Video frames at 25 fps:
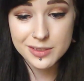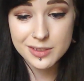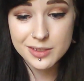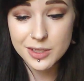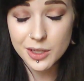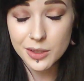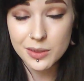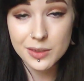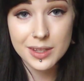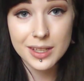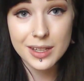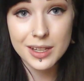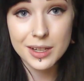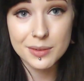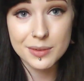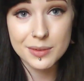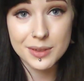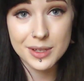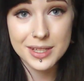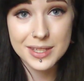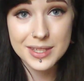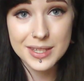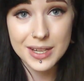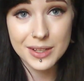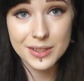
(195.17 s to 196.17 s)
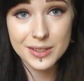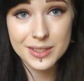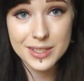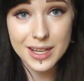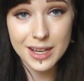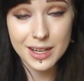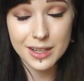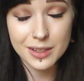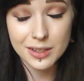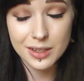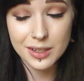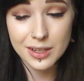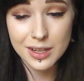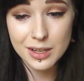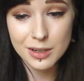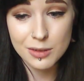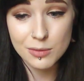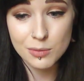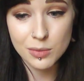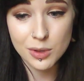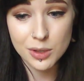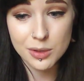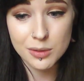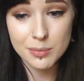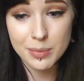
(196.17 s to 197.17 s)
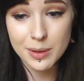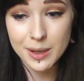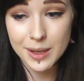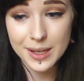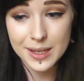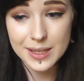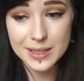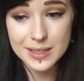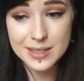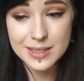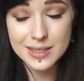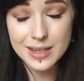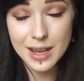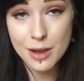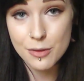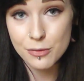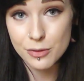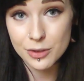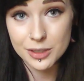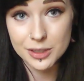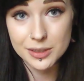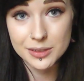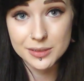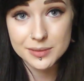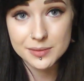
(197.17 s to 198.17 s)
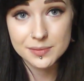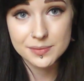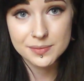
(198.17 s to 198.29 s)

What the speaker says: don't think I want to settle down in one place ever.